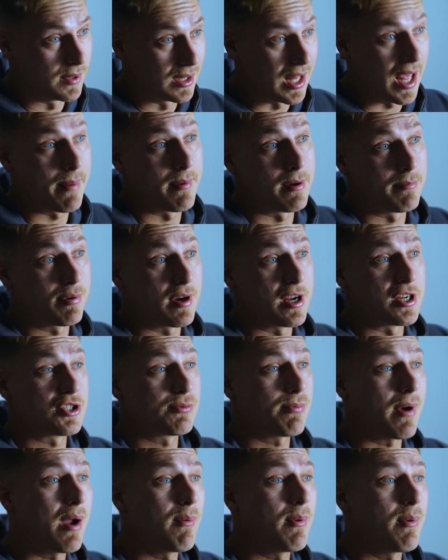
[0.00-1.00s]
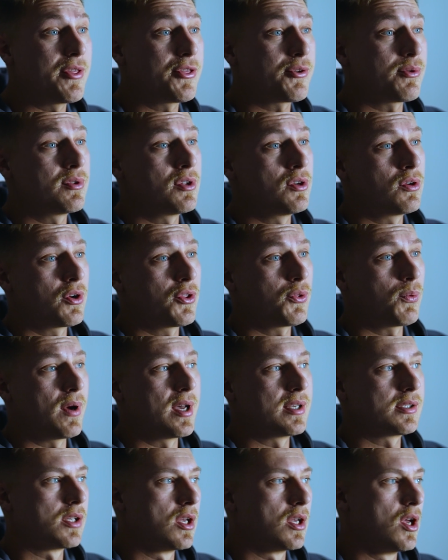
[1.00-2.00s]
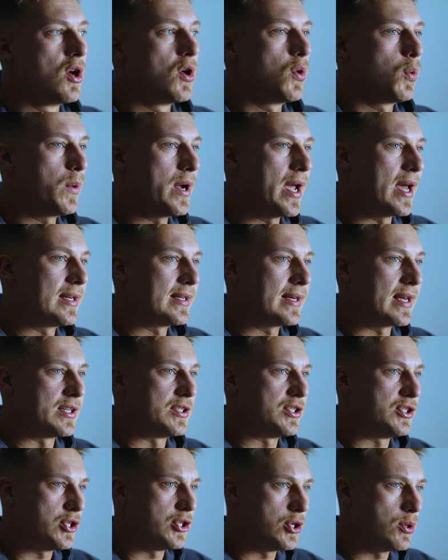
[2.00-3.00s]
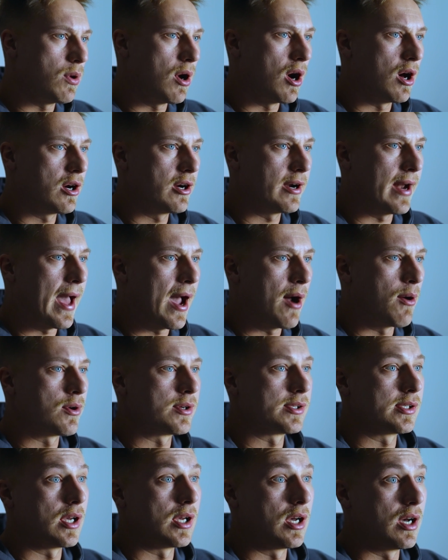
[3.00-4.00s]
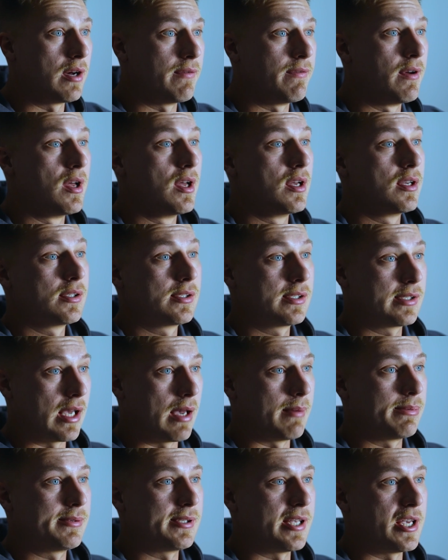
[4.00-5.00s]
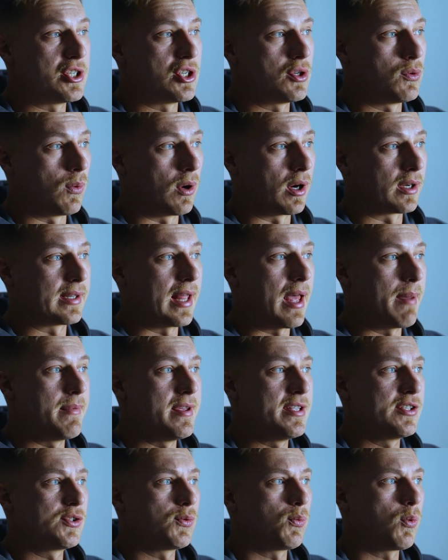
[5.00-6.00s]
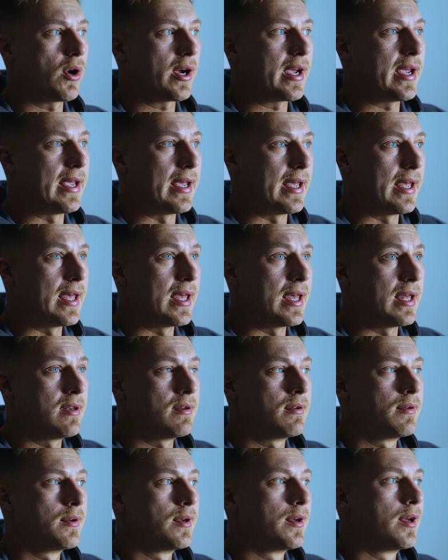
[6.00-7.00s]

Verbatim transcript: the lineman apprenticeship I went through in the Northwest, we had to get two hundred hours of substation work. That means working in